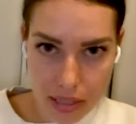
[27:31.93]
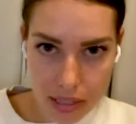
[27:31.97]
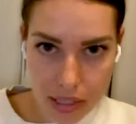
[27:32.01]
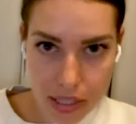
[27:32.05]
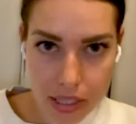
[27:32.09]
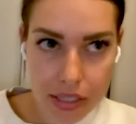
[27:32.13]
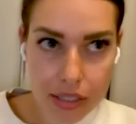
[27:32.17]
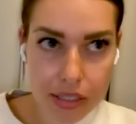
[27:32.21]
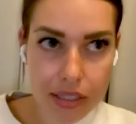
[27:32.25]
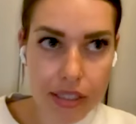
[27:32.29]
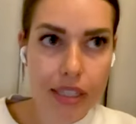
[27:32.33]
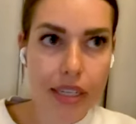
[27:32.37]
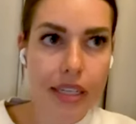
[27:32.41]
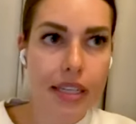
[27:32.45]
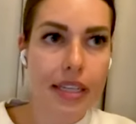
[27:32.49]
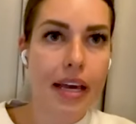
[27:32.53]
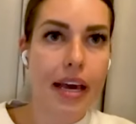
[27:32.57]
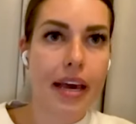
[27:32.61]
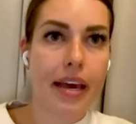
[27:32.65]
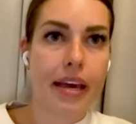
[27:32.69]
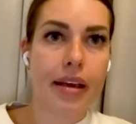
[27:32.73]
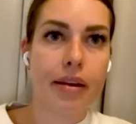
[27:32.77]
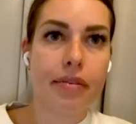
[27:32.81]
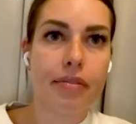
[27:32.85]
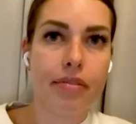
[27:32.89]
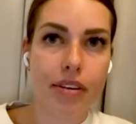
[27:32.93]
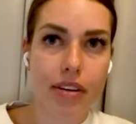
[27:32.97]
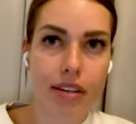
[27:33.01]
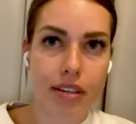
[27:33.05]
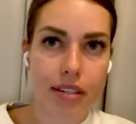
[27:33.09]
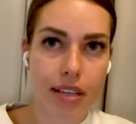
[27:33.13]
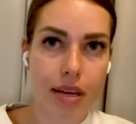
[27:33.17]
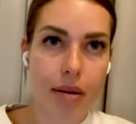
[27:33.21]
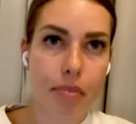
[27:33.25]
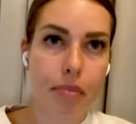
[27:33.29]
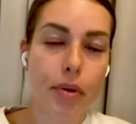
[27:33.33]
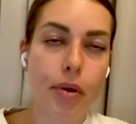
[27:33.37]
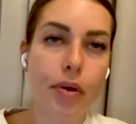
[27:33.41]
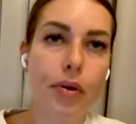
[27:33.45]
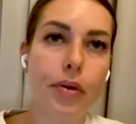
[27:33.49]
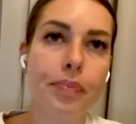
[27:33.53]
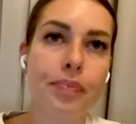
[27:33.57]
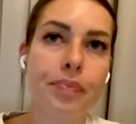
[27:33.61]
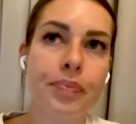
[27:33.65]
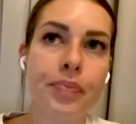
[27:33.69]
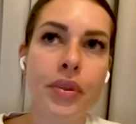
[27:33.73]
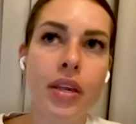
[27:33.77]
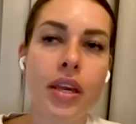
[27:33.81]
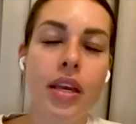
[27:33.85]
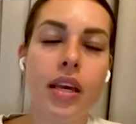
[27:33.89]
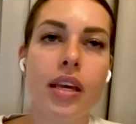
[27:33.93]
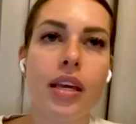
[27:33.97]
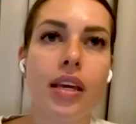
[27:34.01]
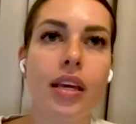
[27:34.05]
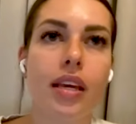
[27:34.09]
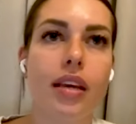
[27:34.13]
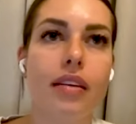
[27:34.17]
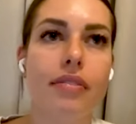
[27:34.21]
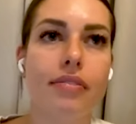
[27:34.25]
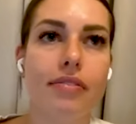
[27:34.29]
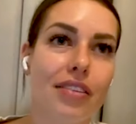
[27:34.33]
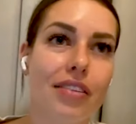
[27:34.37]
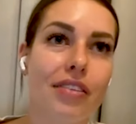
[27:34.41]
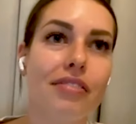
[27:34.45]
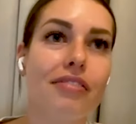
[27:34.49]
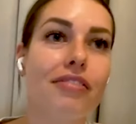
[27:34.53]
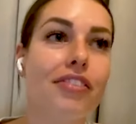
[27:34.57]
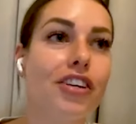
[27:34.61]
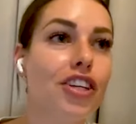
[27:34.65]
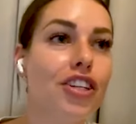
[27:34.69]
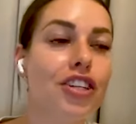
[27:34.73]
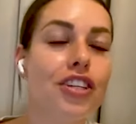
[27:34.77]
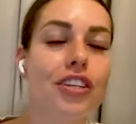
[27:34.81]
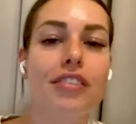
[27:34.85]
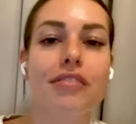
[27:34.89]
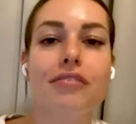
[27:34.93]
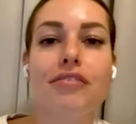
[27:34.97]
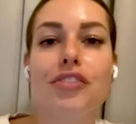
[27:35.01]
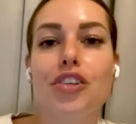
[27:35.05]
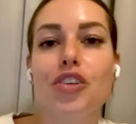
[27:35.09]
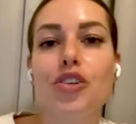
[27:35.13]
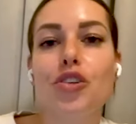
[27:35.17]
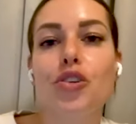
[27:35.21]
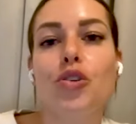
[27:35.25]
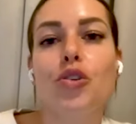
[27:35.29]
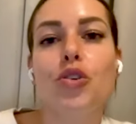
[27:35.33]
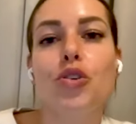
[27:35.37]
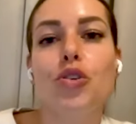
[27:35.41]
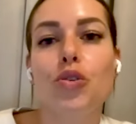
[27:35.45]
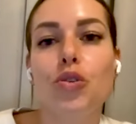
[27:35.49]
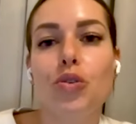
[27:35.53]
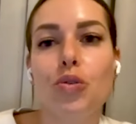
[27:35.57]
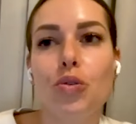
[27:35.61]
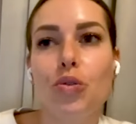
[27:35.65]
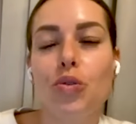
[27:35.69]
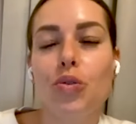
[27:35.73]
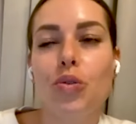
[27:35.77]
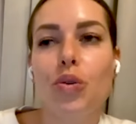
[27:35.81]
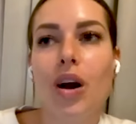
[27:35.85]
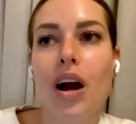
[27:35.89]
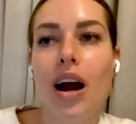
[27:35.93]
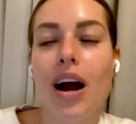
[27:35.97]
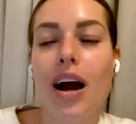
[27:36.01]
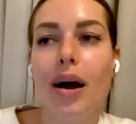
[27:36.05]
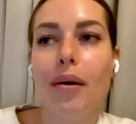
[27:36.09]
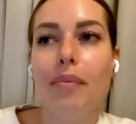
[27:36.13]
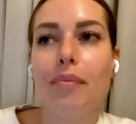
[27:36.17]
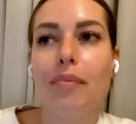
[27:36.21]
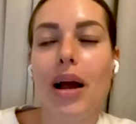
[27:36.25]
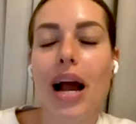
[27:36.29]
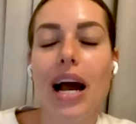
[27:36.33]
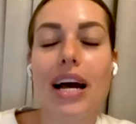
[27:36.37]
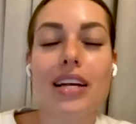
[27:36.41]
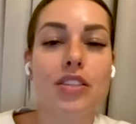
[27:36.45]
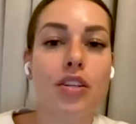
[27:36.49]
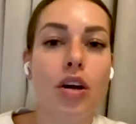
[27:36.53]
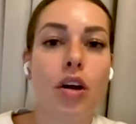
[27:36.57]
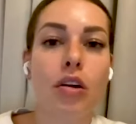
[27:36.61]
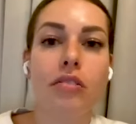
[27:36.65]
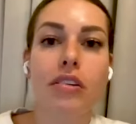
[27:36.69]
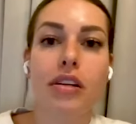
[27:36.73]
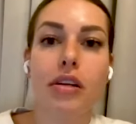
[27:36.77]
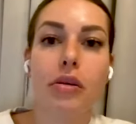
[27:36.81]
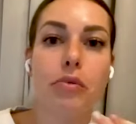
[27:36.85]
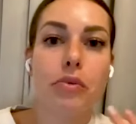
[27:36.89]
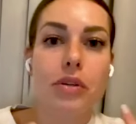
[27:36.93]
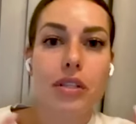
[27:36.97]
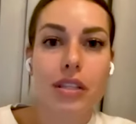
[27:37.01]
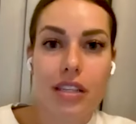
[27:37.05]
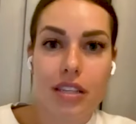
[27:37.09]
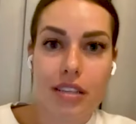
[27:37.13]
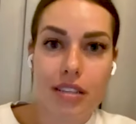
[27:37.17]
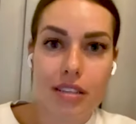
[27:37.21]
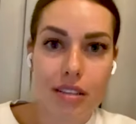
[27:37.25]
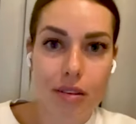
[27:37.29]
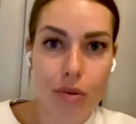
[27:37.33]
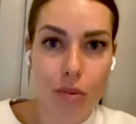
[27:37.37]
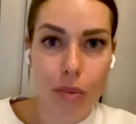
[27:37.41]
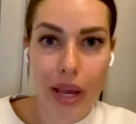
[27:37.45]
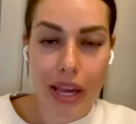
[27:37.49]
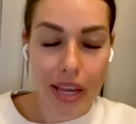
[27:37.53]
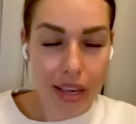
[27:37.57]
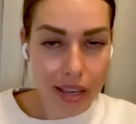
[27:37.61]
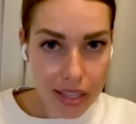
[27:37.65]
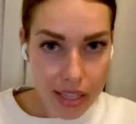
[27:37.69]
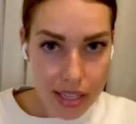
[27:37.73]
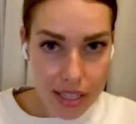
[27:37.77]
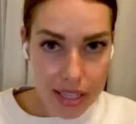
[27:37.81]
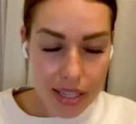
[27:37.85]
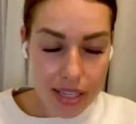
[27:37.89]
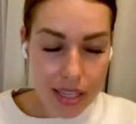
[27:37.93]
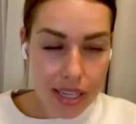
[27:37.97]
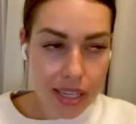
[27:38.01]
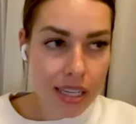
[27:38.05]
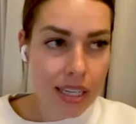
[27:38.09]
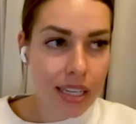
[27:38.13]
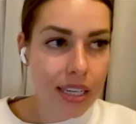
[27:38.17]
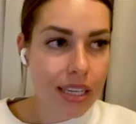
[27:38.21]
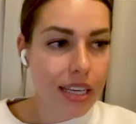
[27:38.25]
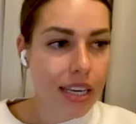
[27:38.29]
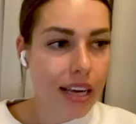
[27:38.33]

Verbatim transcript: It's literally like, for example, you know, the version of you who um, has already released the weight,